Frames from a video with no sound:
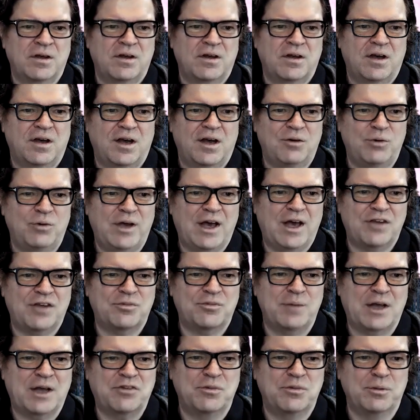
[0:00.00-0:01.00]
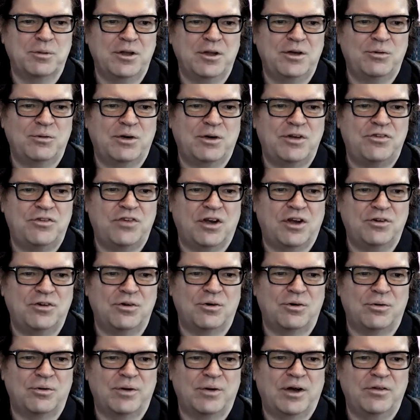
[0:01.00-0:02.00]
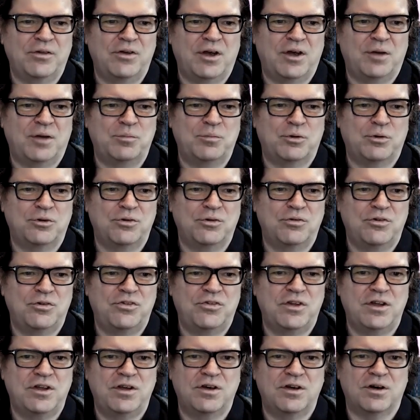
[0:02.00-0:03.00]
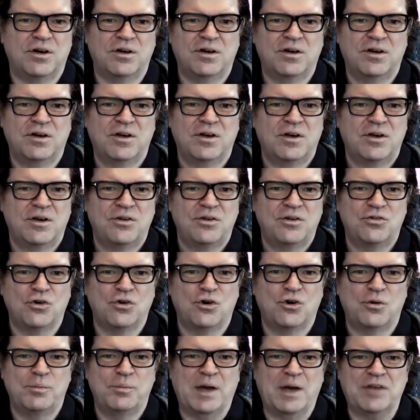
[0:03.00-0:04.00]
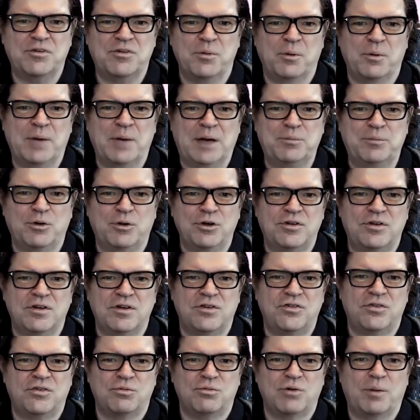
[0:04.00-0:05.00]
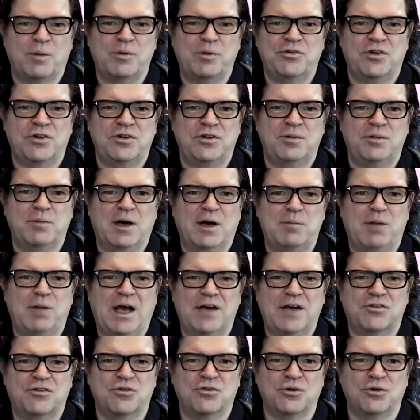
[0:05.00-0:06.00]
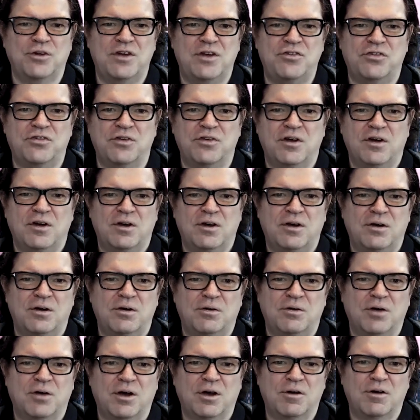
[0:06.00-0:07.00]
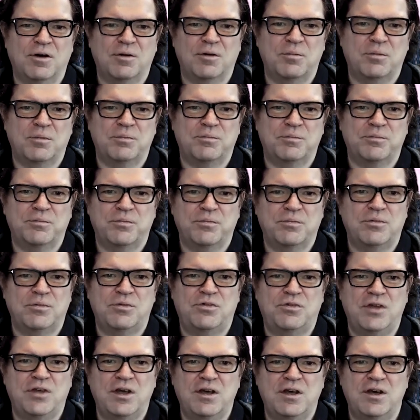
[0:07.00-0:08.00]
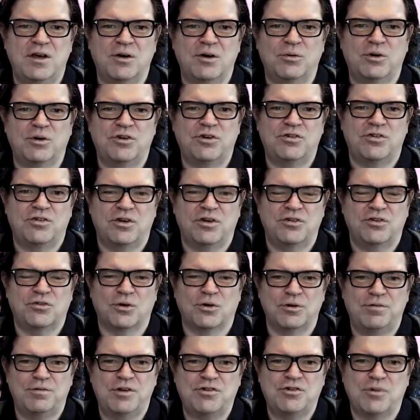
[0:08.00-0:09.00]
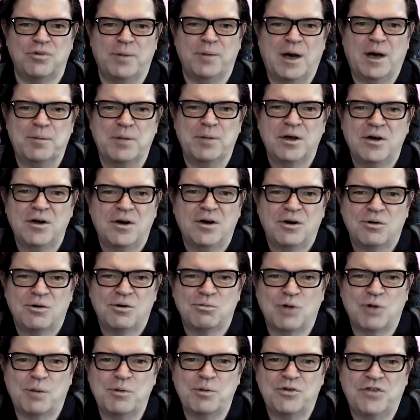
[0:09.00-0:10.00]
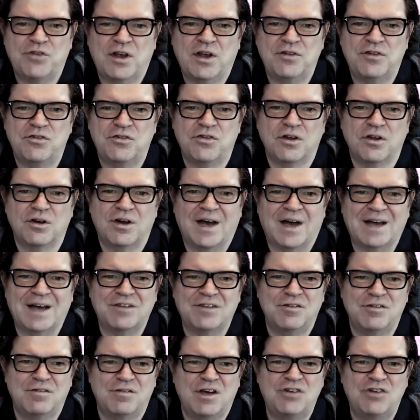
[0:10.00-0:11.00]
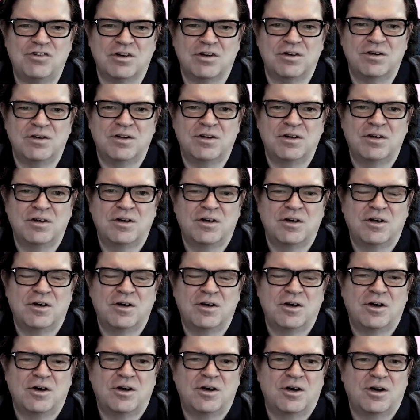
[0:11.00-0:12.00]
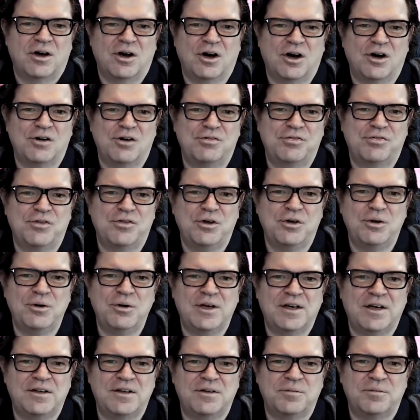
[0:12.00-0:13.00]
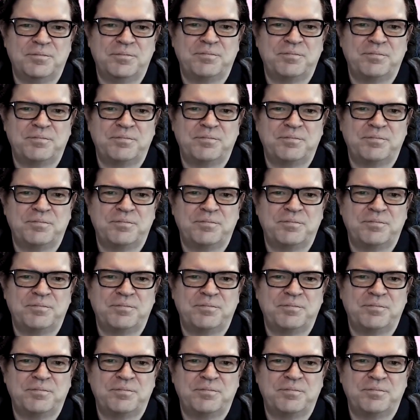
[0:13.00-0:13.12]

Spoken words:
And it reacts maximally when it's centered around the endpoint of the C here. So maximum output is represented by black. So this thing here, which is called a feature map, represents the activation of the unit